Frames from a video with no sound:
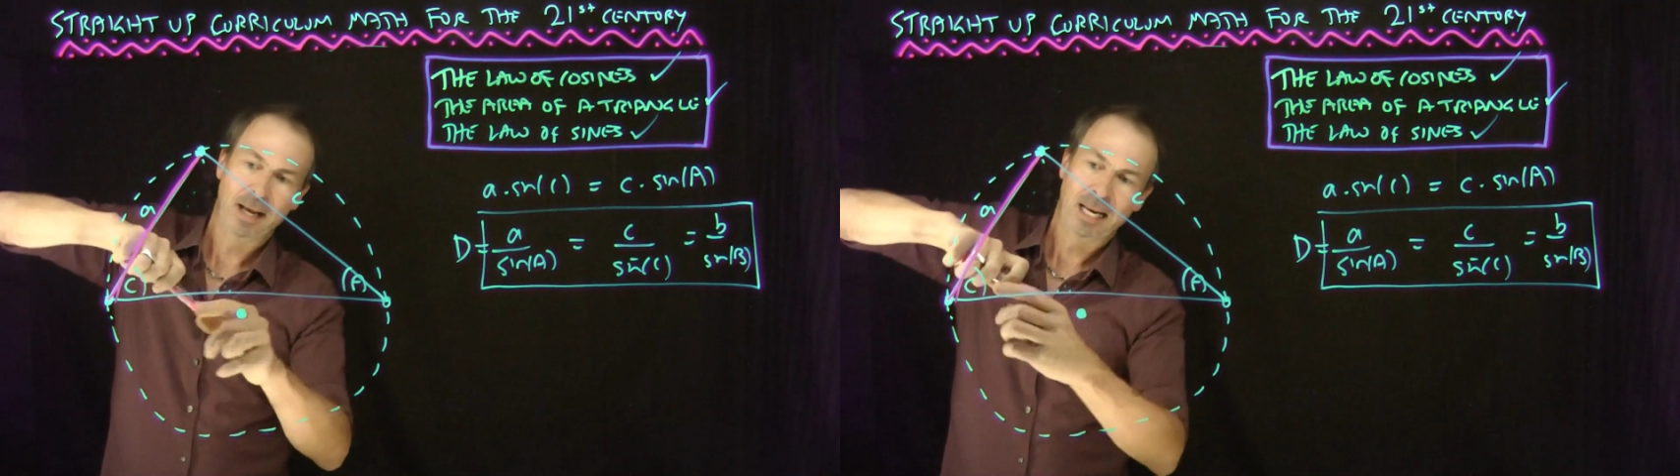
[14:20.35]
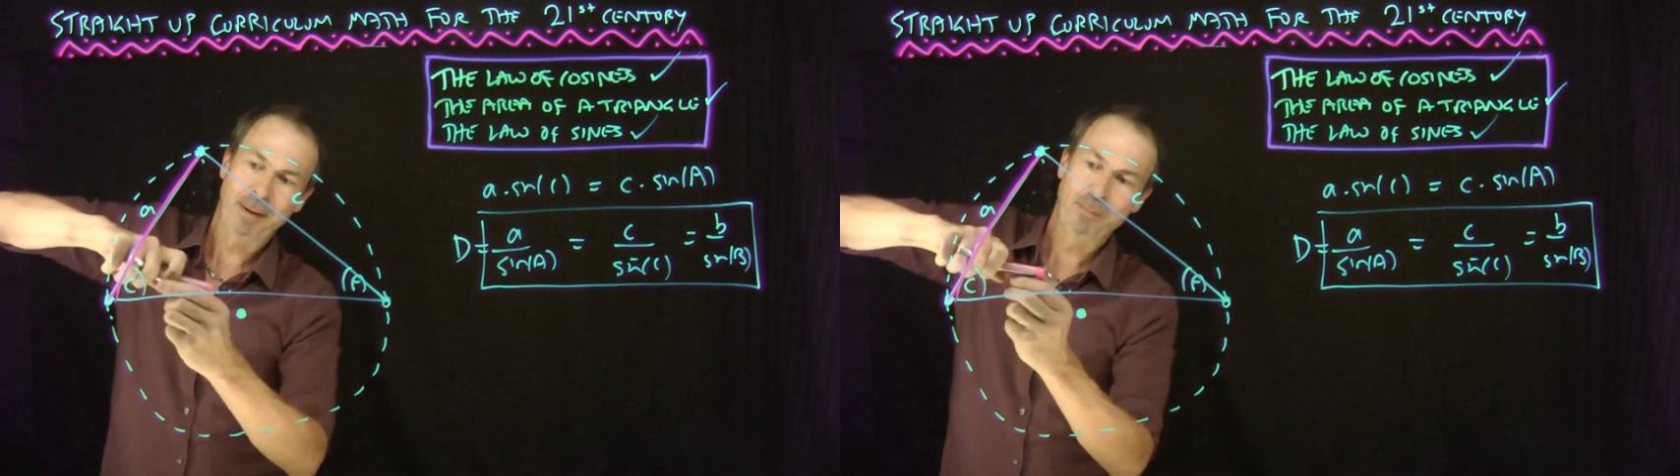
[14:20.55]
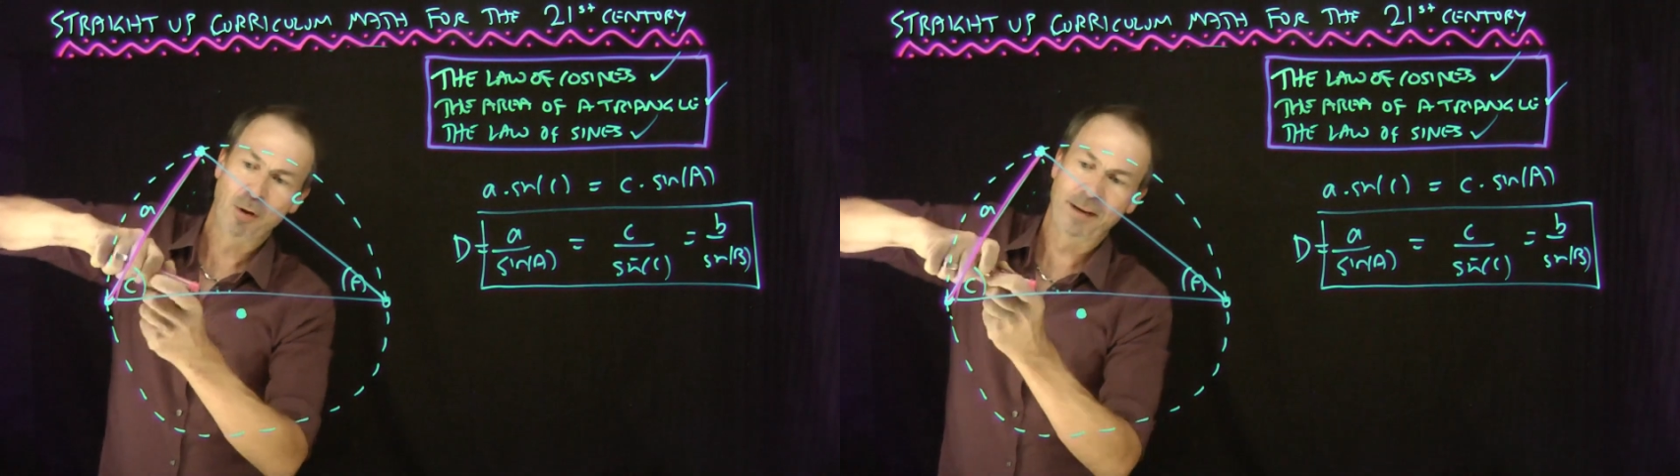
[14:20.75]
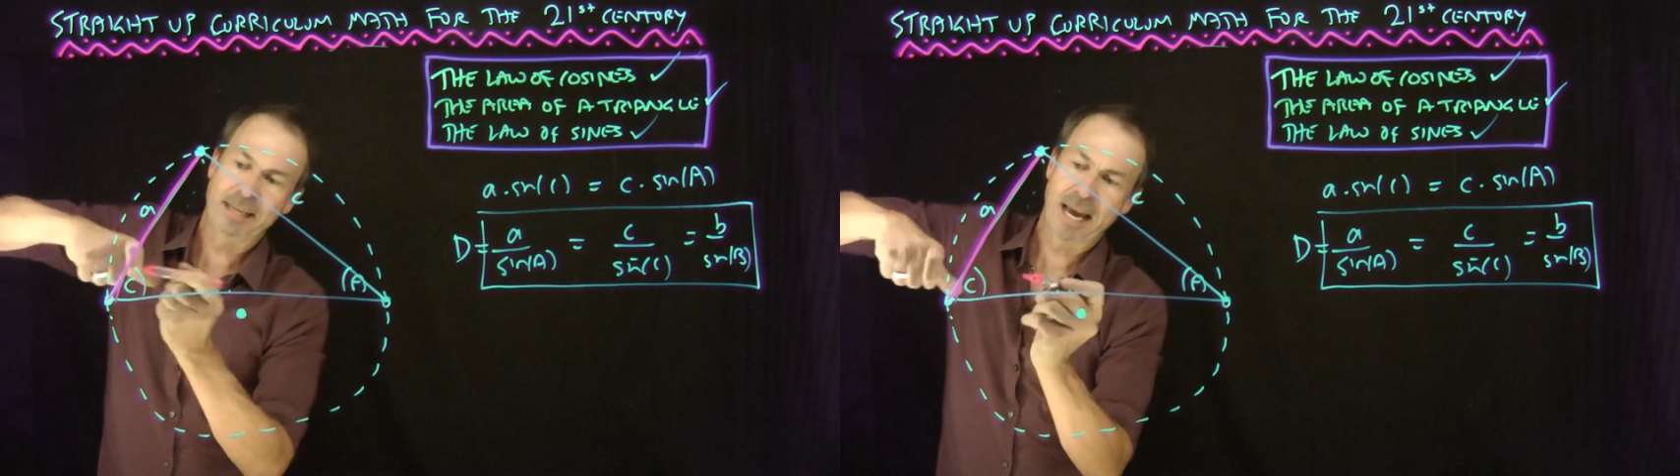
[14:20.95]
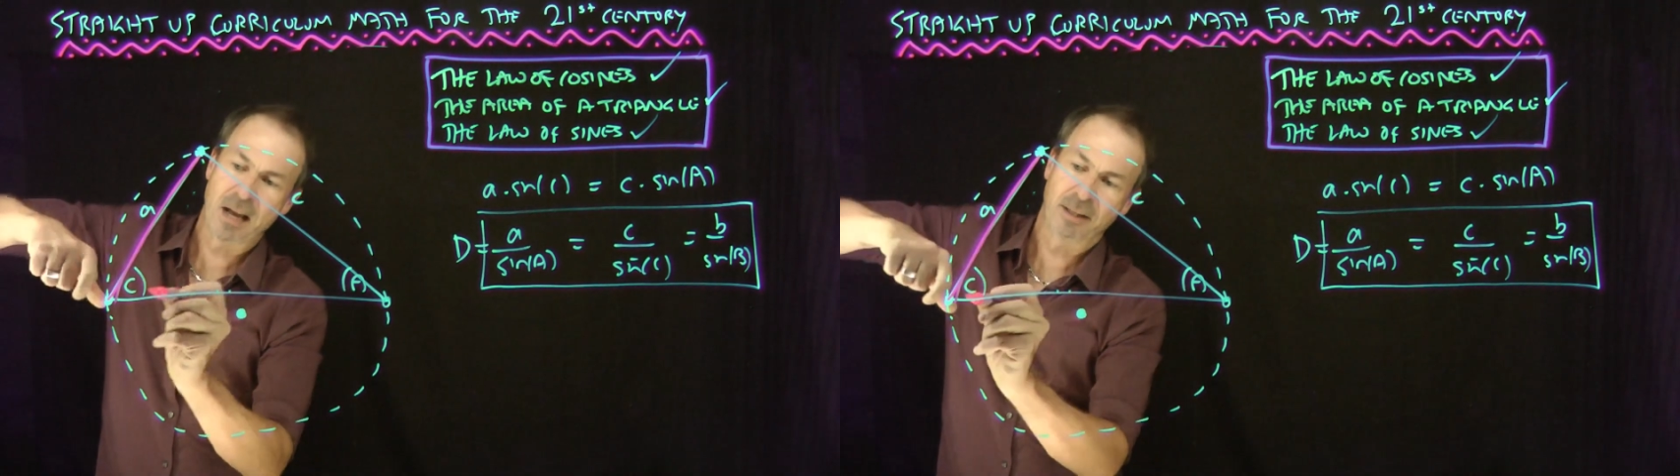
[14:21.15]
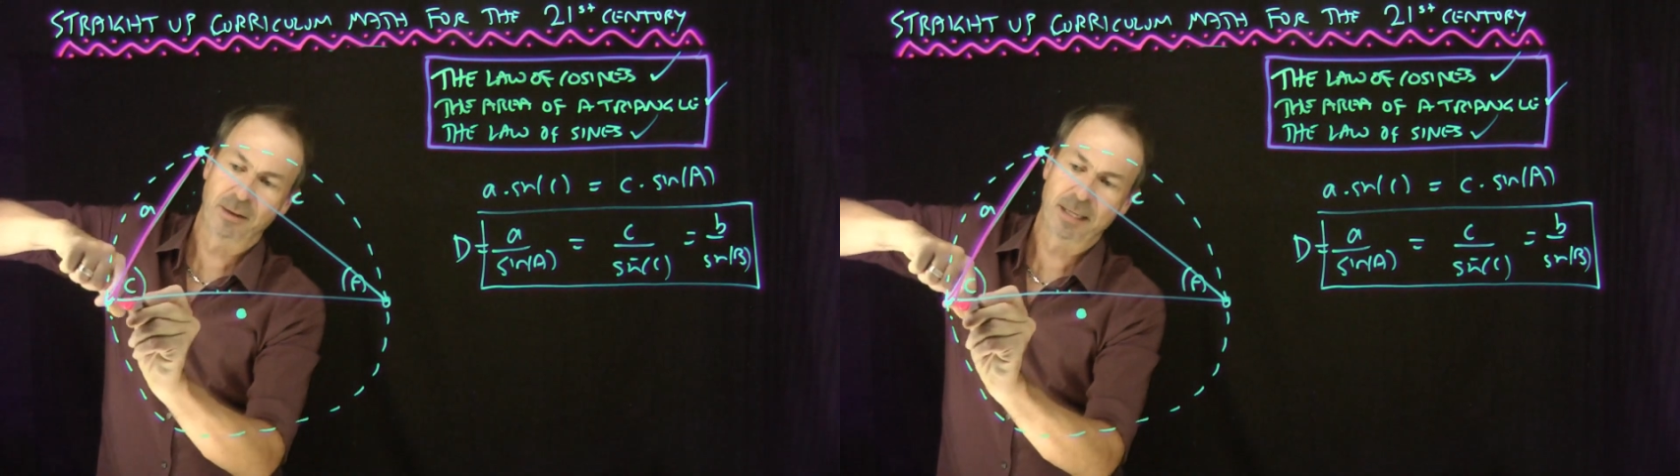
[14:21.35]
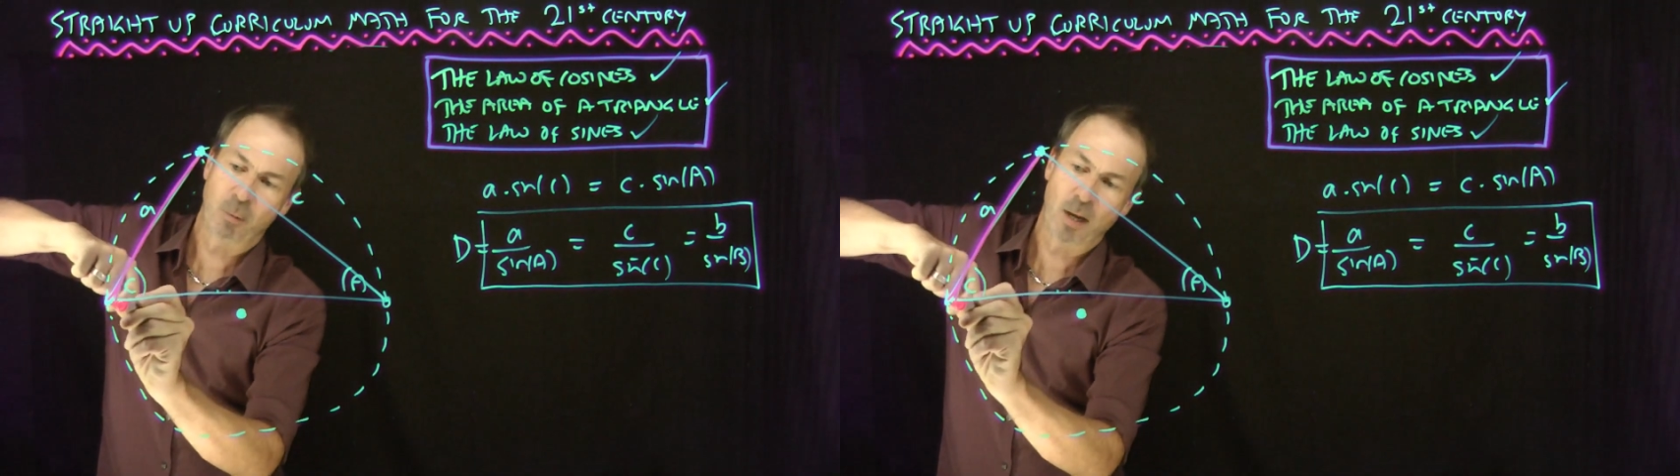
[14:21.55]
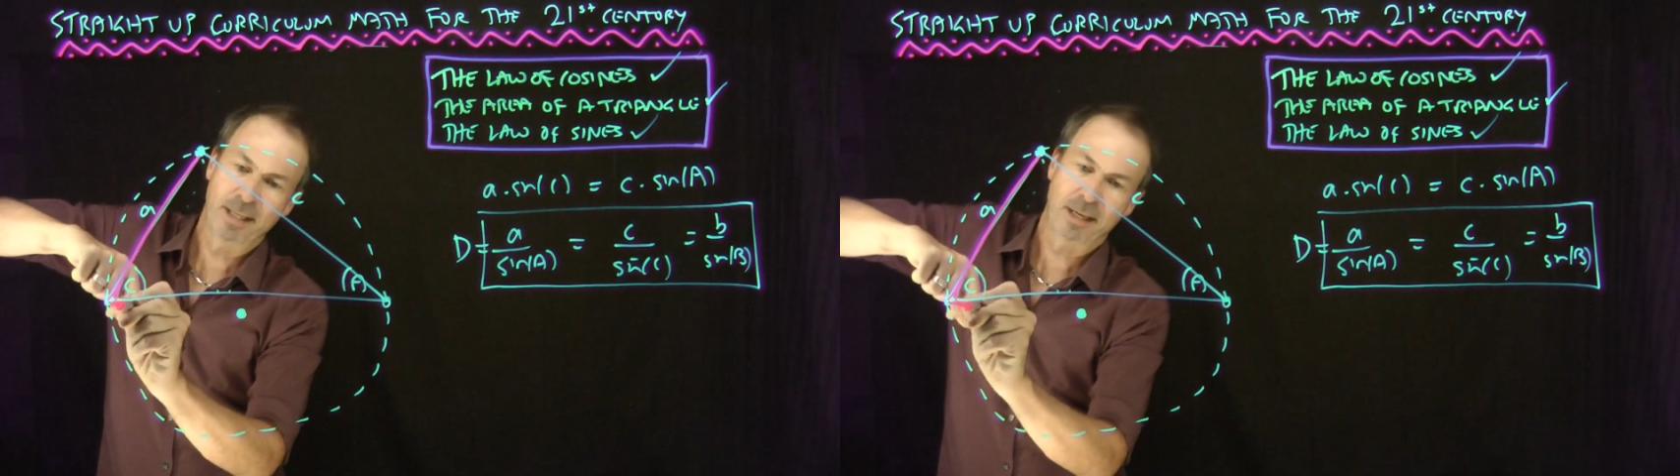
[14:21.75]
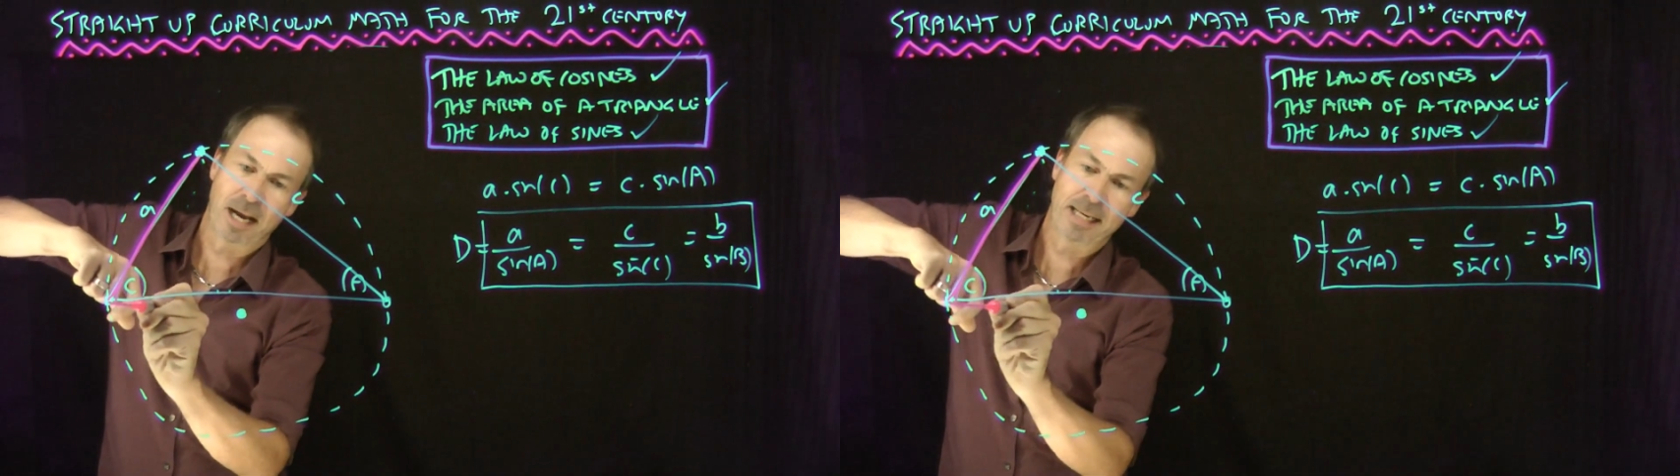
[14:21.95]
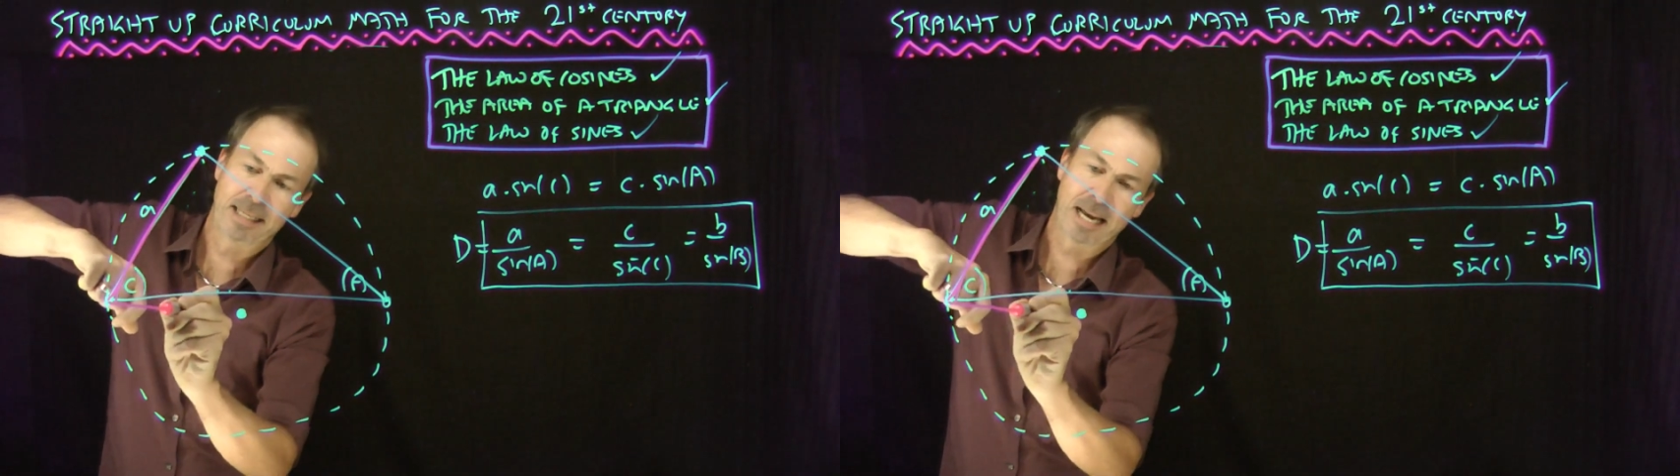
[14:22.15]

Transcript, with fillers: Let me move it down so this one side